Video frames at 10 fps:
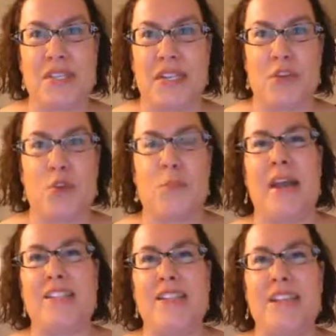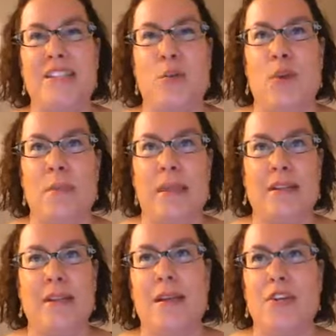and you buy tents, you want to
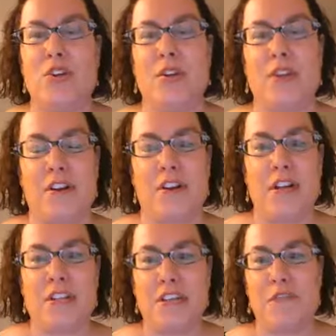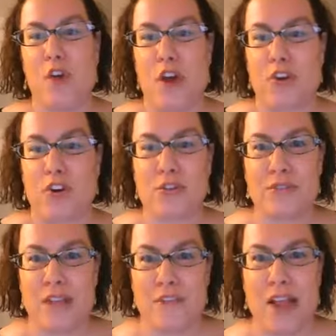make sure they're Teflon or you
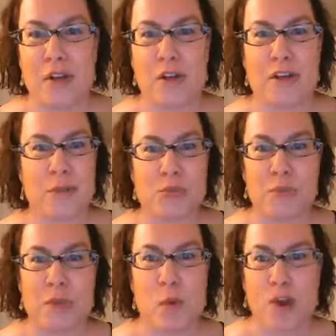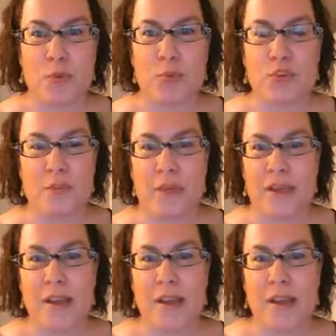have nylon in them to be waterproof, but